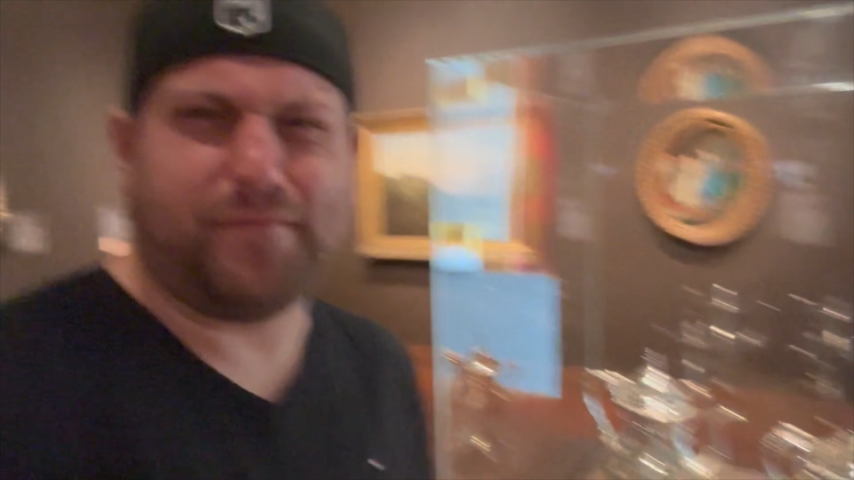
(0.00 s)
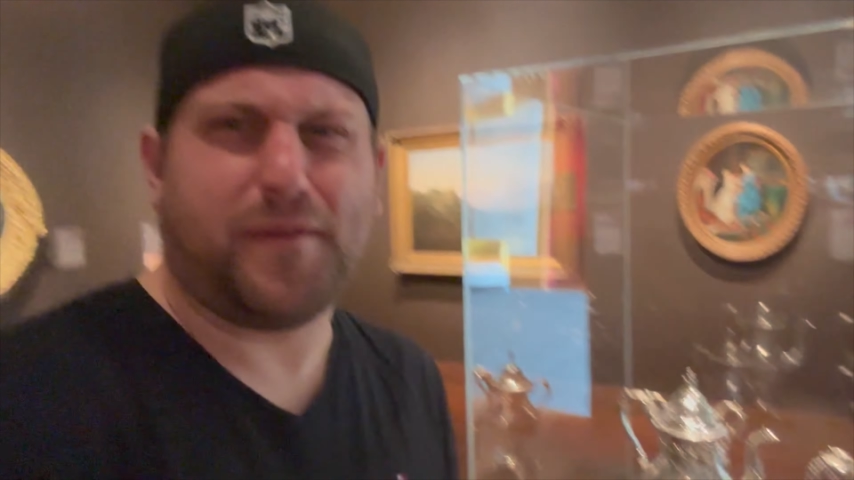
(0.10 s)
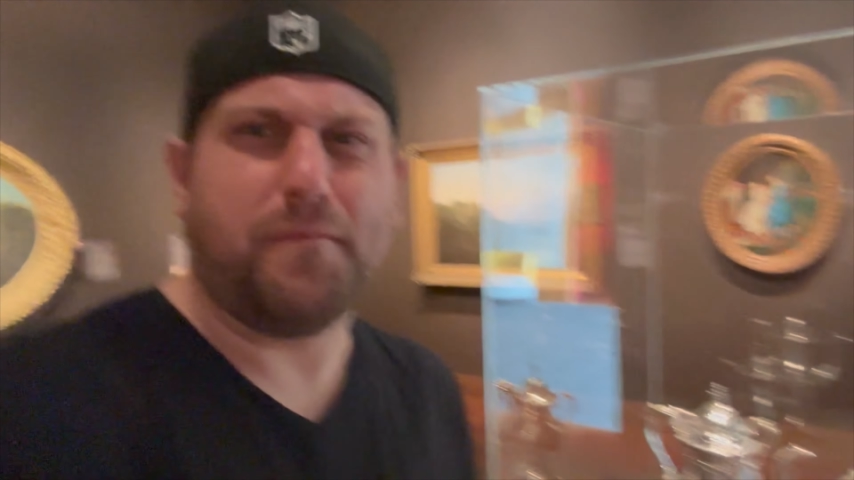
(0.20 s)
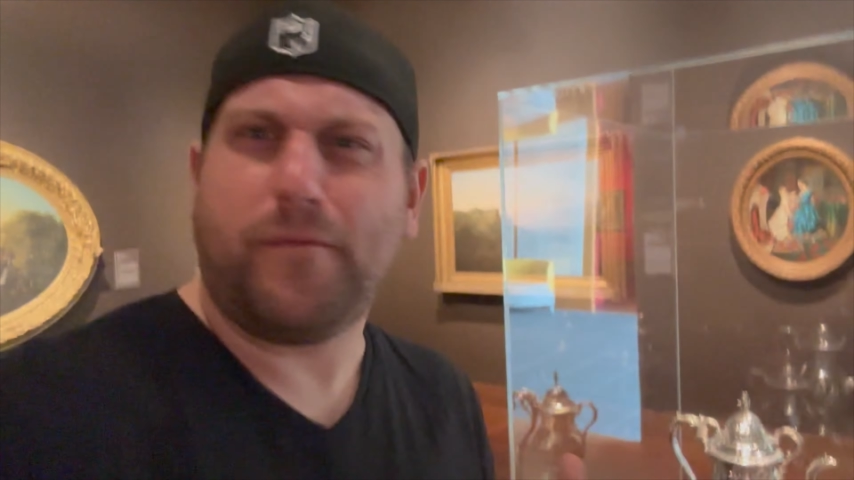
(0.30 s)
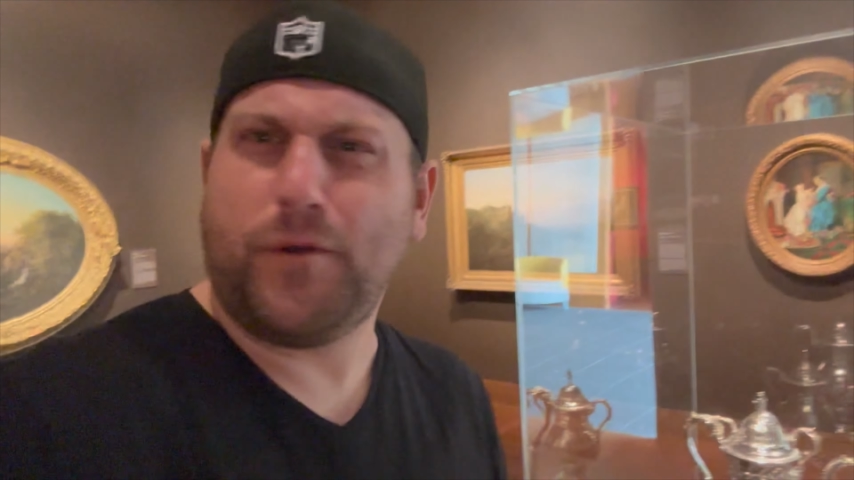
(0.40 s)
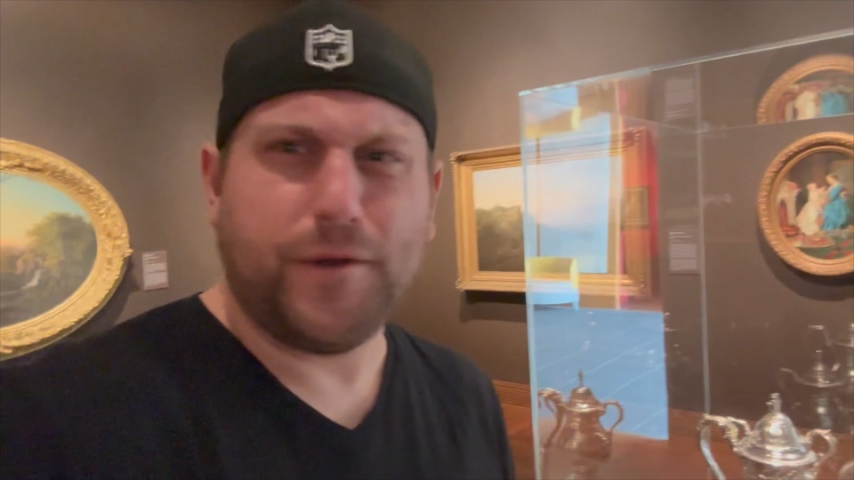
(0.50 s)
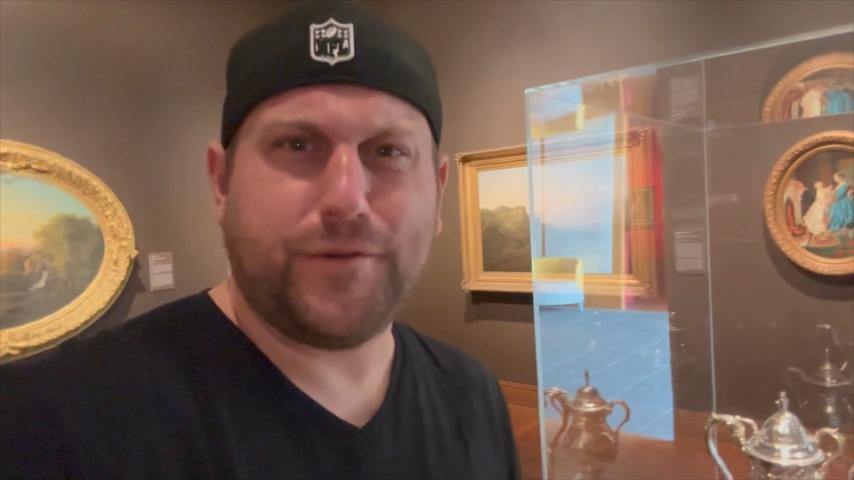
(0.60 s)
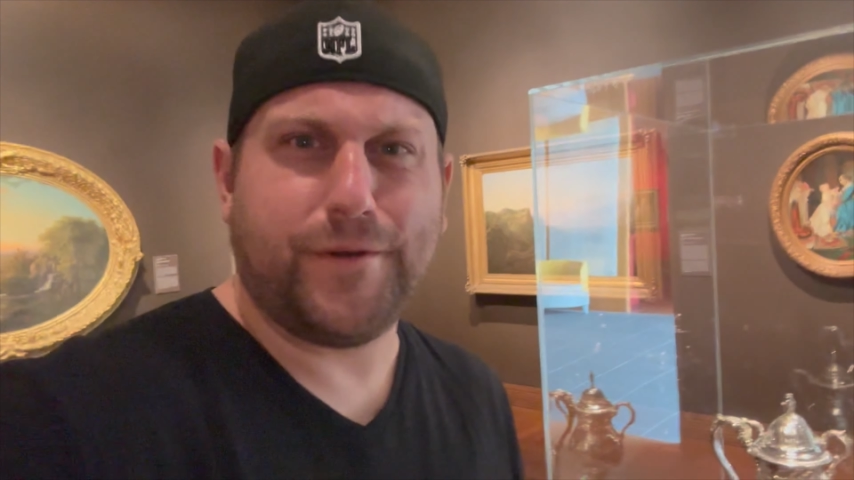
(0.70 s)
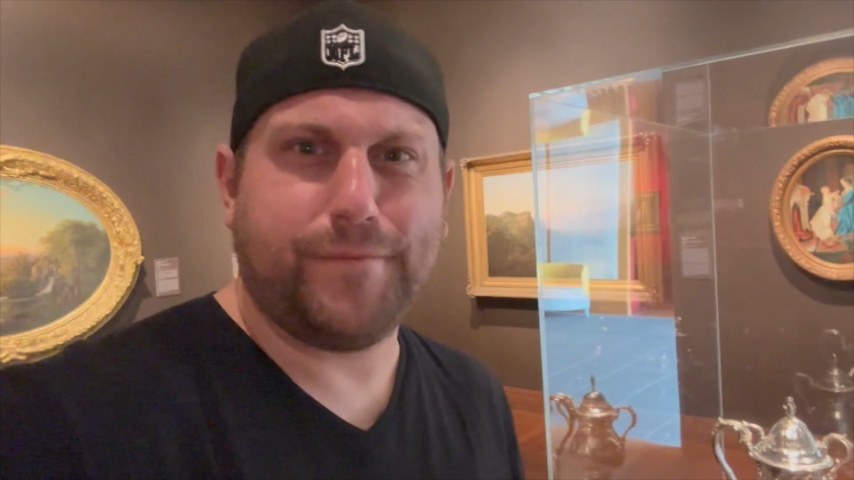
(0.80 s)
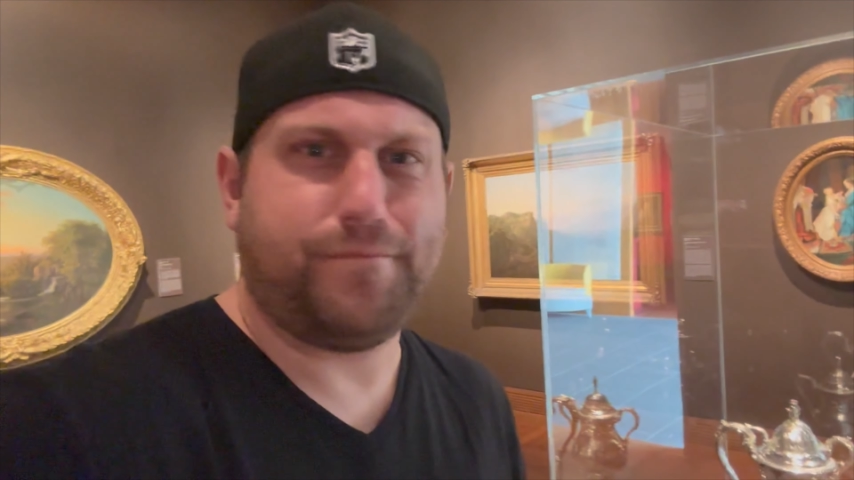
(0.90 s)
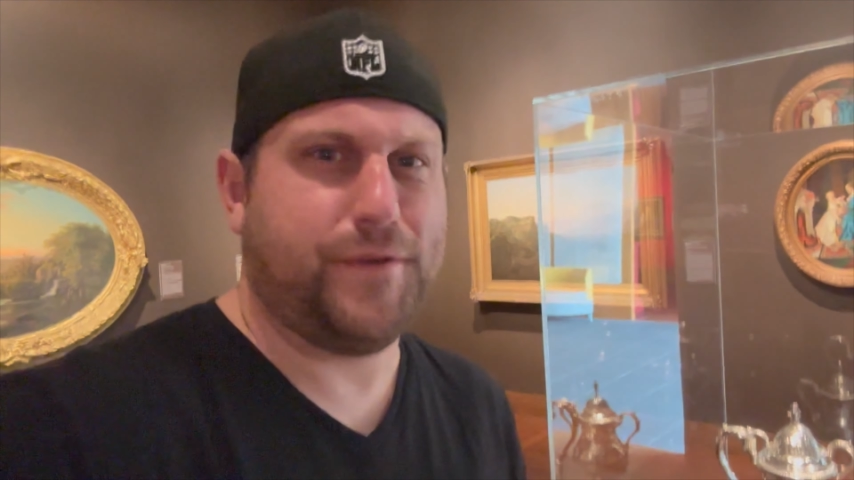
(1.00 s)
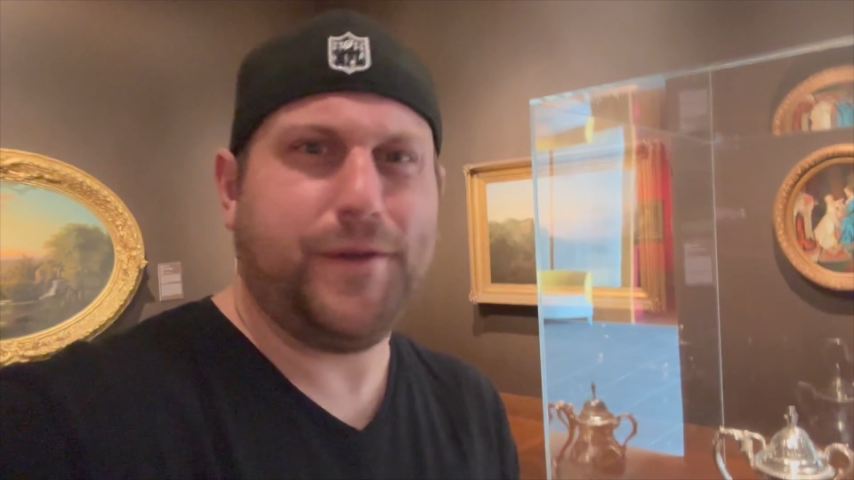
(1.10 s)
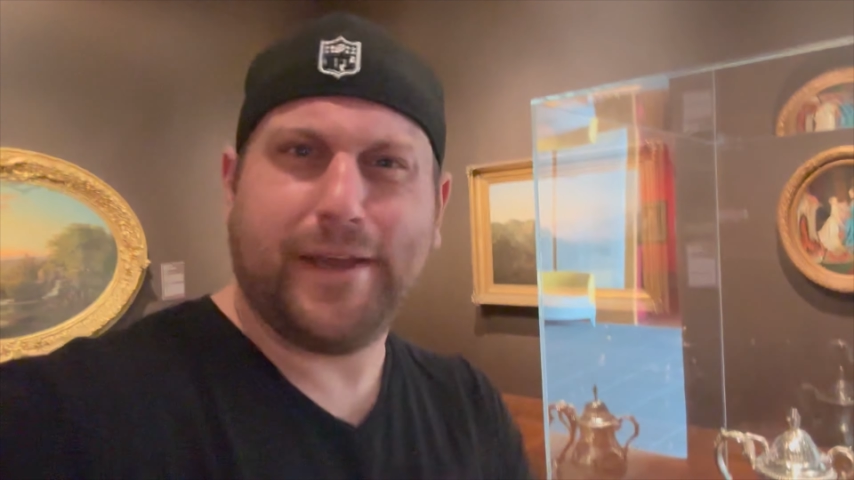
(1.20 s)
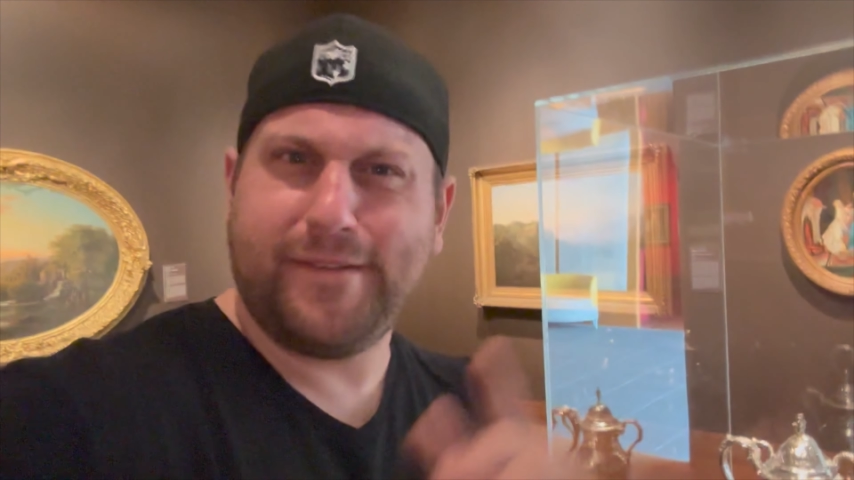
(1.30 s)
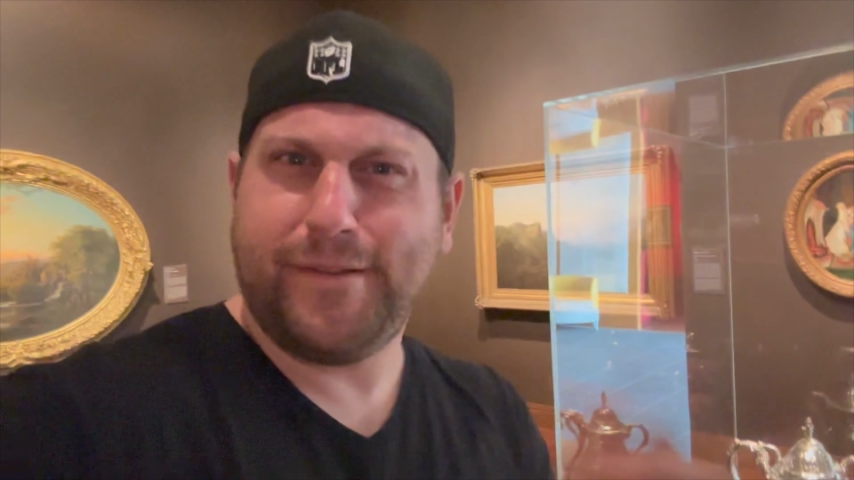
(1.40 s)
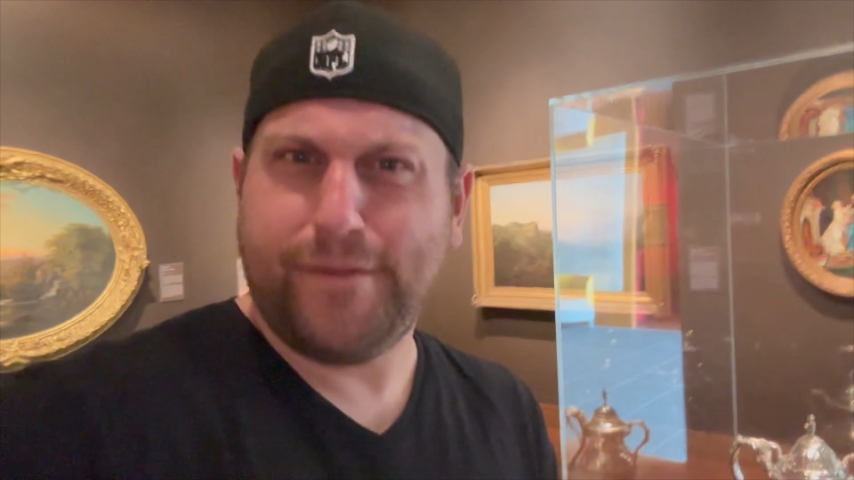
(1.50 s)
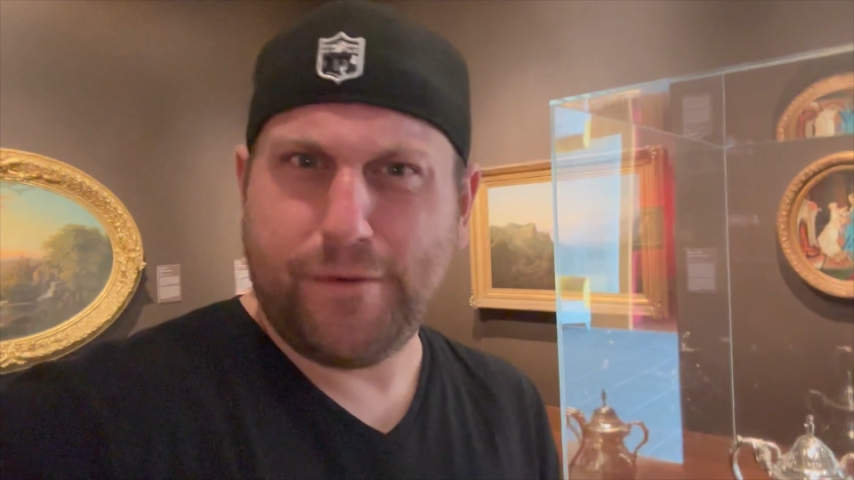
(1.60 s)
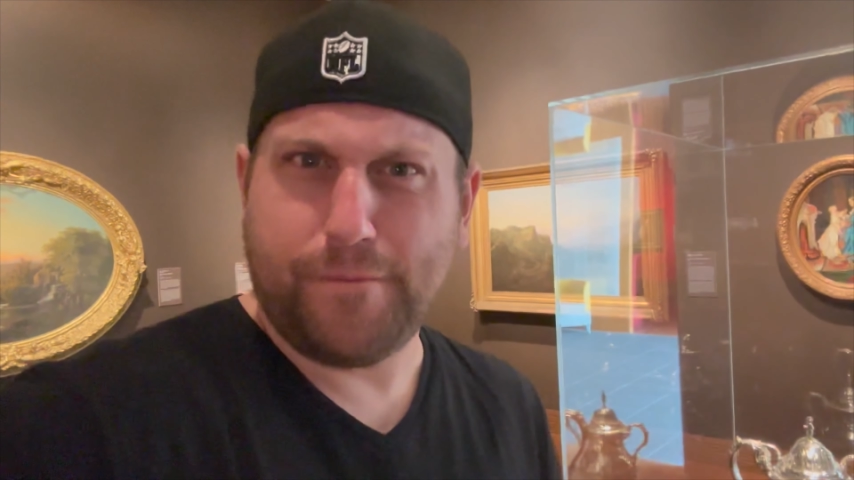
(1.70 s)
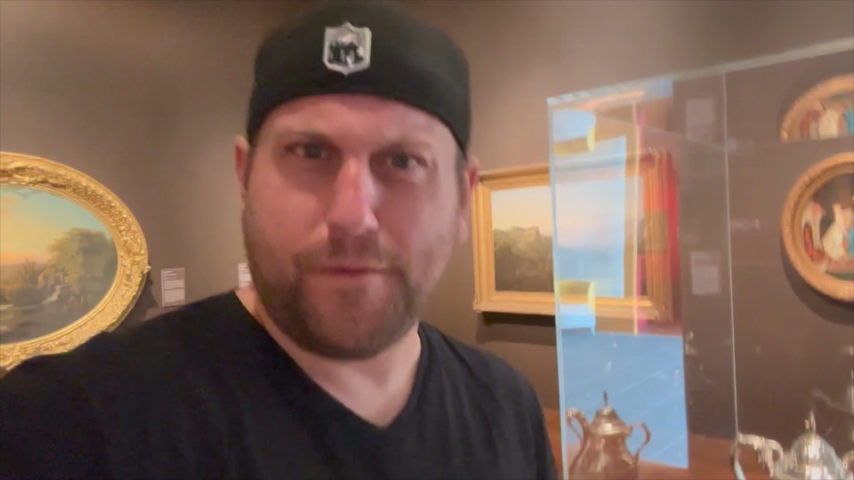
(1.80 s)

some furniture. Do you guys consider